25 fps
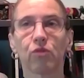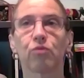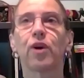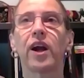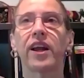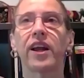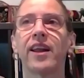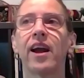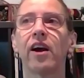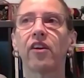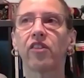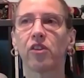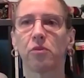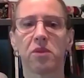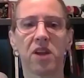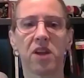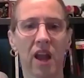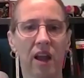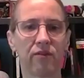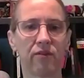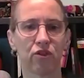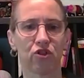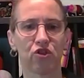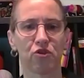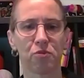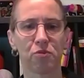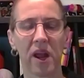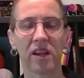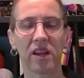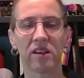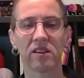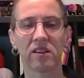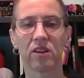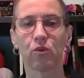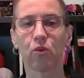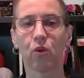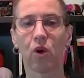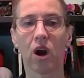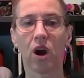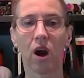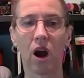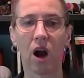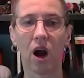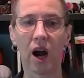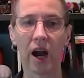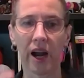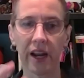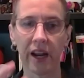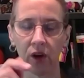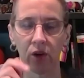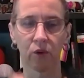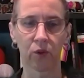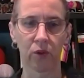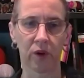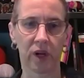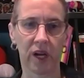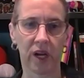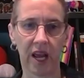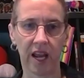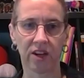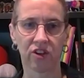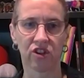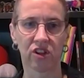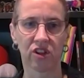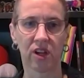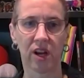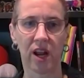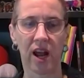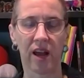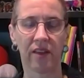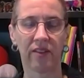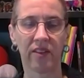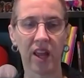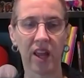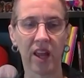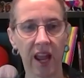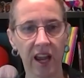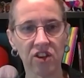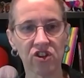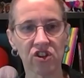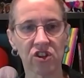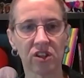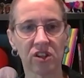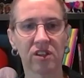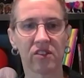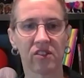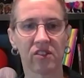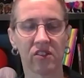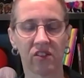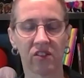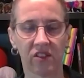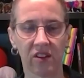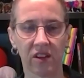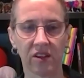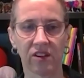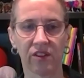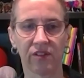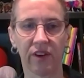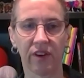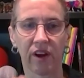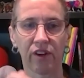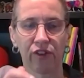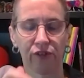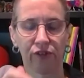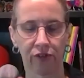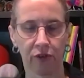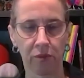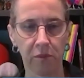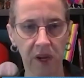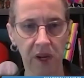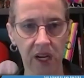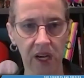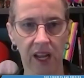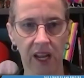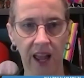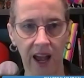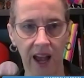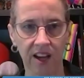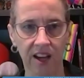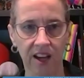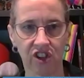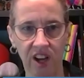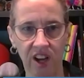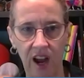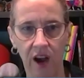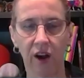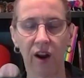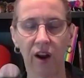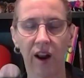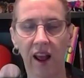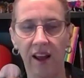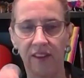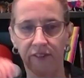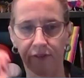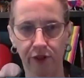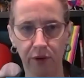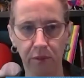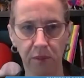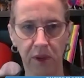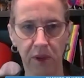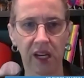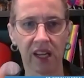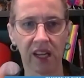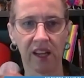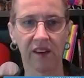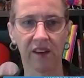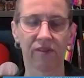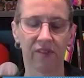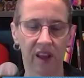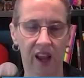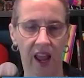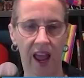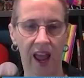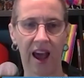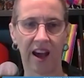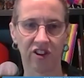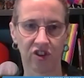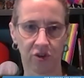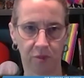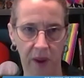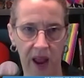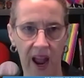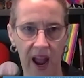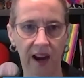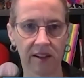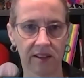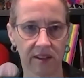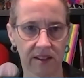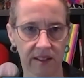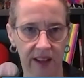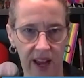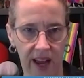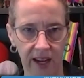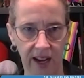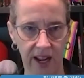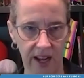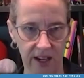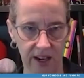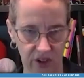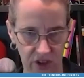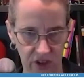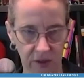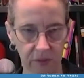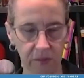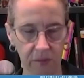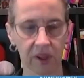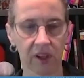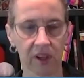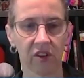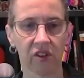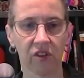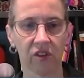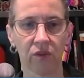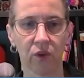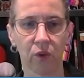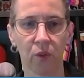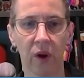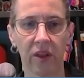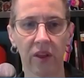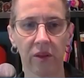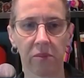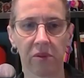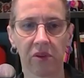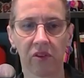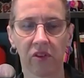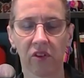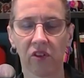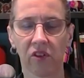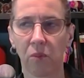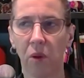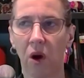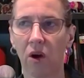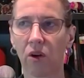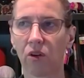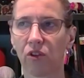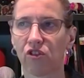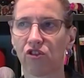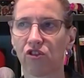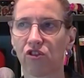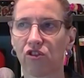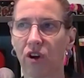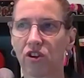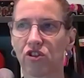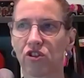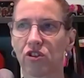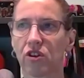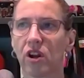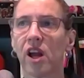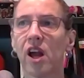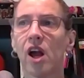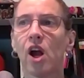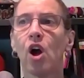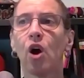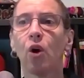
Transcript: Right now, the behavior is baked in where I go to an agent, and the agent is incentivized for me to cash out and for me to give the cash back to that agent because of the way the business model is structured.